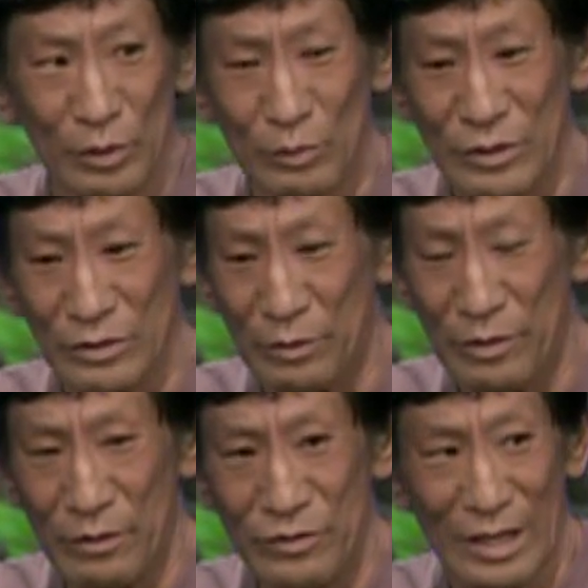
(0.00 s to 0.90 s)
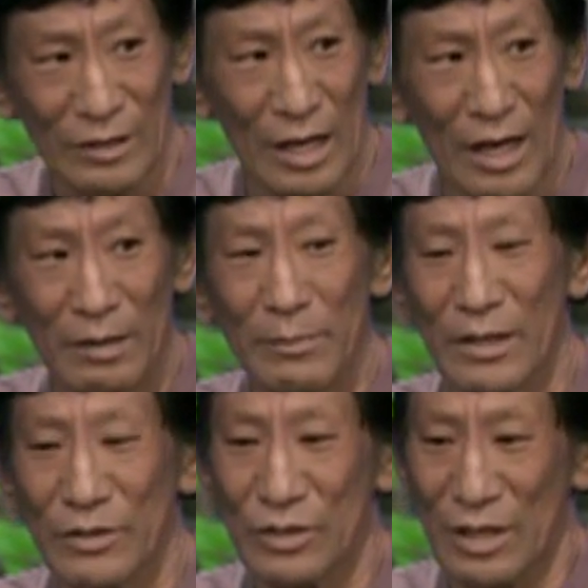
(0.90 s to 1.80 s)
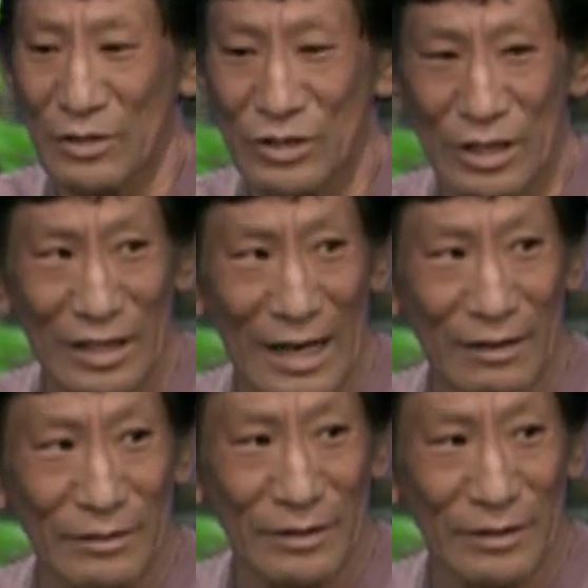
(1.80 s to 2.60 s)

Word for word: blue ridge luthiers dot com and and check it out.